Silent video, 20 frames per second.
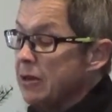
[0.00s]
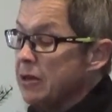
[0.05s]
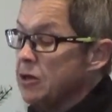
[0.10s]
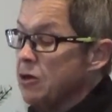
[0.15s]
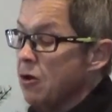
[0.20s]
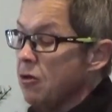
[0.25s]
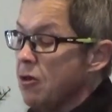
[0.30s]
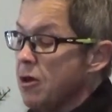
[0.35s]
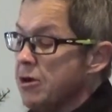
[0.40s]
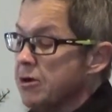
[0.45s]

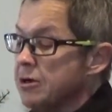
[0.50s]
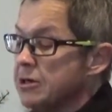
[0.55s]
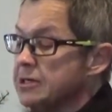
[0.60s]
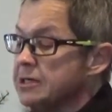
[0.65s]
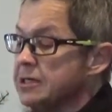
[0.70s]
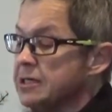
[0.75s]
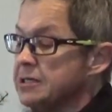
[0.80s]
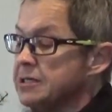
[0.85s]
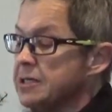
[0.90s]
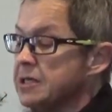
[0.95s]
no longer
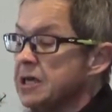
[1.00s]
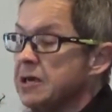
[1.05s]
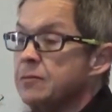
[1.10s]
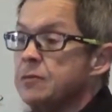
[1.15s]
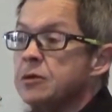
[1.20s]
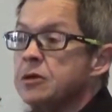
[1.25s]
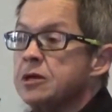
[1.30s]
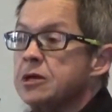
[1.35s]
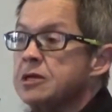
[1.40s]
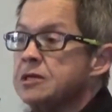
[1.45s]
exists in
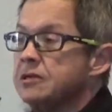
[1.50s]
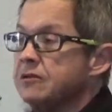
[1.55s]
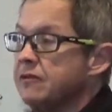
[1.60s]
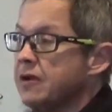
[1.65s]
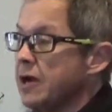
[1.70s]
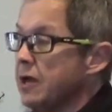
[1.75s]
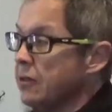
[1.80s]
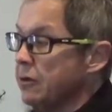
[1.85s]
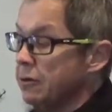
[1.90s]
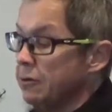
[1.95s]
communities of
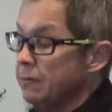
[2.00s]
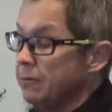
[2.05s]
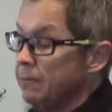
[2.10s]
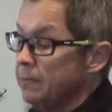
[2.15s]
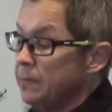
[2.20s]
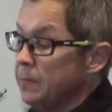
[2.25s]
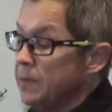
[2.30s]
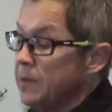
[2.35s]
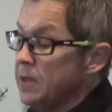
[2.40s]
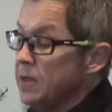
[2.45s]
color.
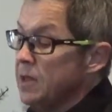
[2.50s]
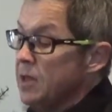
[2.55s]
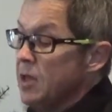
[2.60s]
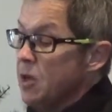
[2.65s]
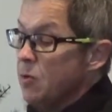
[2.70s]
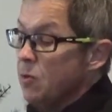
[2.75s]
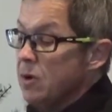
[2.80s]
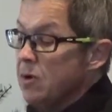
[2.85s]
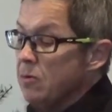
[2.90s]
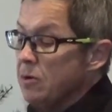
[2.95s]

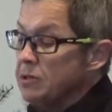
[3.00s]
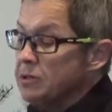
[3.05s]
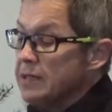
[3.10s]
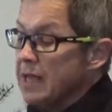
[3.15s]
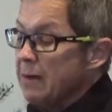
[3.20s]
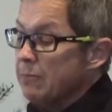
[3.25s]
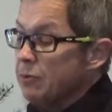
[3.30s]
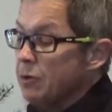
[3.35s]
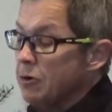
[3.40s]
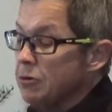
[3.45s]
We will
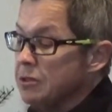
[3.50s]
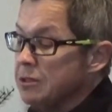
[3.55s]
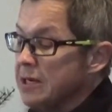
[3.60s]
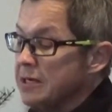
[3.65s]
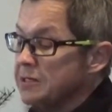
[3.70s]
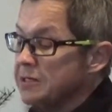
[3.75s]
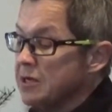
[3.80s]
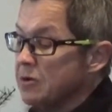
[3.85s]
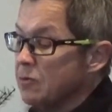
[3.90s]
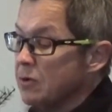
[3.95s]
stop
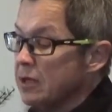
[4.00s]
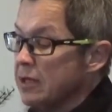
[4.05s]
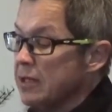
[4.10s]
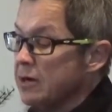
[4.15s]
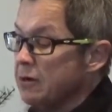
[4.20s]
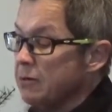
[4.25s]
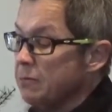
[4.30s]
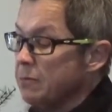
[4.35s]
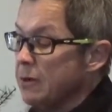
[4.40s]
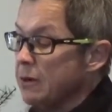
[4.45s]
protesting when
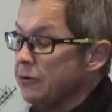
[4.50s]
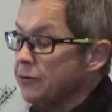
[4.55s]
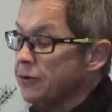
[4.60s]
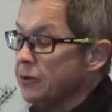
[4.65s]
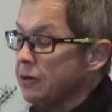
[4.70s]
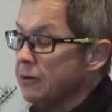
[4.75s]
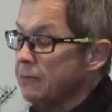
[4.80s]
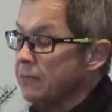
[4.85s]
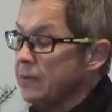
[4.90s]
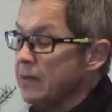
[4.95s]
Leonard
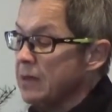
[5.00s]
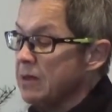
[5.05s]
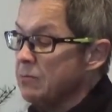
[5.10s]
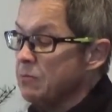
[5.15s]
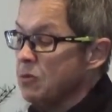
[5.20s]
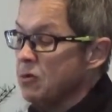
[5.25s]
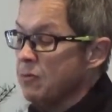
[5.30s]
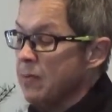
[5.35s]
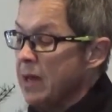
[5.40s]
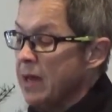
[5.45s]
Peltier and
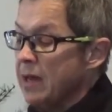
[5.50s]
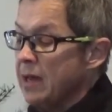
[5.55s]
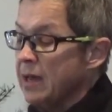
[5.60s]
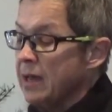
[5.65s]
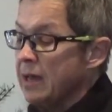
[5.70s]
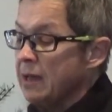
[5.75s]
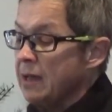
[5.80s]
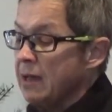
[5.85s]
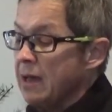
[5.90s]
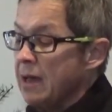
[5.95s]
Muma
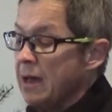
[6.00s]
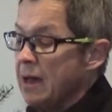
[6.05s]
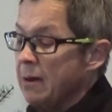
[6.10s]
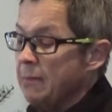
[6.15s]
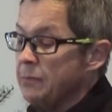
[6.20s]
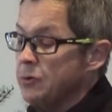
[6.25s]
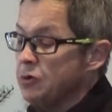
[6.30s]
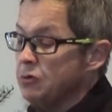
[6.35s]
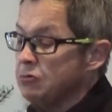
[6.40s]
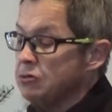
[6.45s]

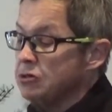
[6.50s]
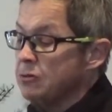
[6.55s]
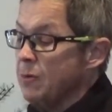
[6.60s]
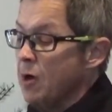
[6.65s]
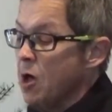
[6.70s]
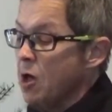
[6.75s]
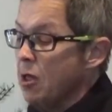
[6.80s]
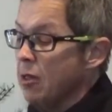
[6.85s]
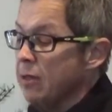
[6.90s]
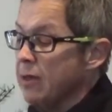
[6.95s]

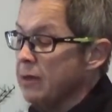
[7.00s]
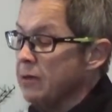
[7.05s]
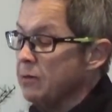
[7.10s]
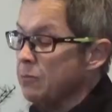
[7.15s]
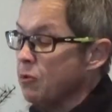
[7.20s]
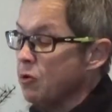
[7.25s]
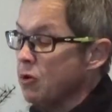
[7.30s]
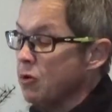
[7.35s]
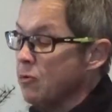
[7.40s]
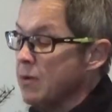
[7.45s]
Abdul-Jamal and the
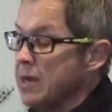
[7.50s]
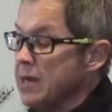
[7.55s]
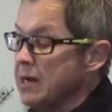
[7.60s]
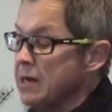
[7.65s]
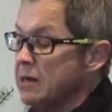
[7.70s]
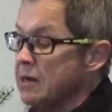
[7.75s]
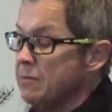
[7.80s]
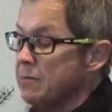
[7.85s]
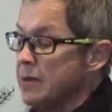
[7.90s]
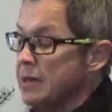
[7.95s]
Puerto Rican
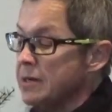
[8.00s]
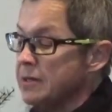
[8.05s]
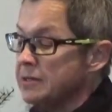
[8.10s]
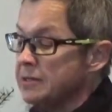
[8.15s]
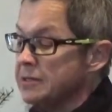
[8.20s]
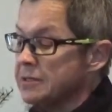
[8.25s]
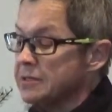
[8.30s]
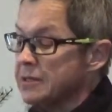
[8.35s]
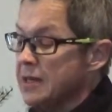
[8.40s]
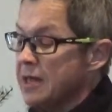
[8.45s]

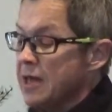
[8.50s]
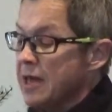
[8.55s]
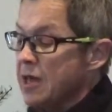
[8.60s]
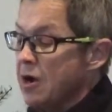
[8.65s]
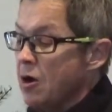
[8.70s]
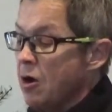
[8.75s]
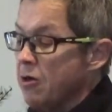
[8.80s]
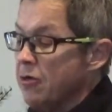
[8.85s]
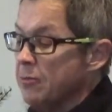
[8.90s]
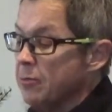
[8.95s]
independents
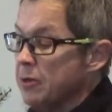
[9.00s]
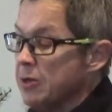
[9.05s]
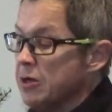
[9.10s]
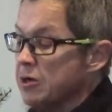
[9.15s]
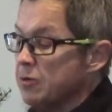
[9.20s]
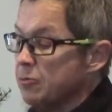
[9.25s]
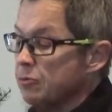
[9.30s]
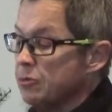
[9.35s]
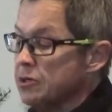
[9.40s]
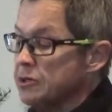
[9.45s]
and all the
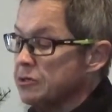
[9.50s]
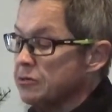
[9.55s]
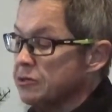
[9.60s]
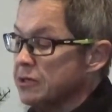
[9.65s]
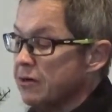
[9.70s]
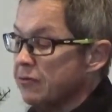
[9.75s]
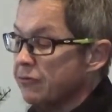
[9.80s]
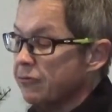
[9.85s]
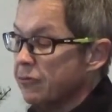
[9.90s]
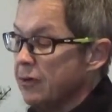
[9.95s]
political prisoners
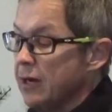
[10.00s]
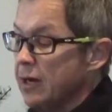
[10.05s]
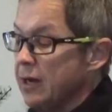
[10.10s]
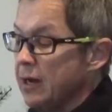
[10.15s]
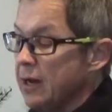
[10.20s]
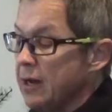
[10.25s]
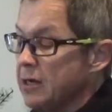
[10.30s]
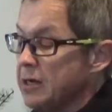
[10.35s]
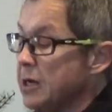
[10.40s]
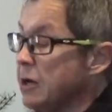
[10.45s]
are free.
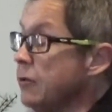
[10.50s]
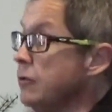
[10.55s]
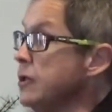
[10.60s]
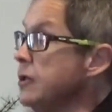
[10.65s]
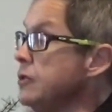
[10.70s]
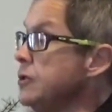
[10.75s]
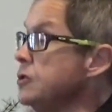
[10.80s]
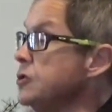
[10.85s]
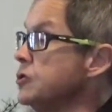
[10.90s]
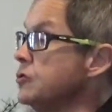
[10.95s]
Until
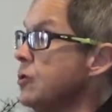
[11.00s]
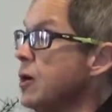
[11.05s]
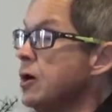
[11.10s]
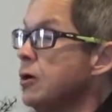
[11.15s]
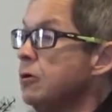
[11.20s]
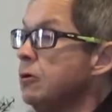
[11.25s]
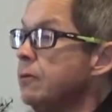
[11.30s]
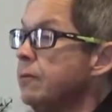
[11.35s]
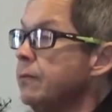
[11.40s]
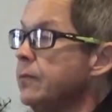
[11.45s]
then, the
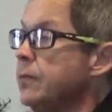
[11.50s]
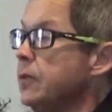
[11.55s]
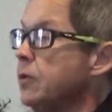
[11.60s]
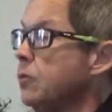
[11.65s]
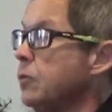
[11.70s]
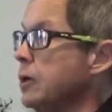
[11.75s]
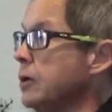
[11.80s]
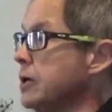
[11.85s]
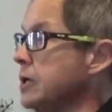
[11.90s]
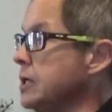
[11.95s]
struggle
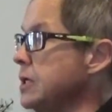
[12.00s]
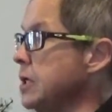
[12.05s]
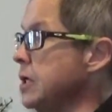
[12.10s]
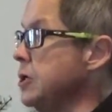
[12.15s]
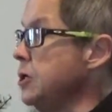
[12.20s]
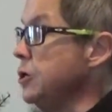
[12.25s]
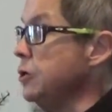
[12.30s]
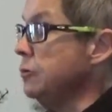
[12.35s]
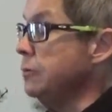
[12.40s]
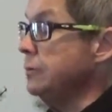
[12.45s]
will continue.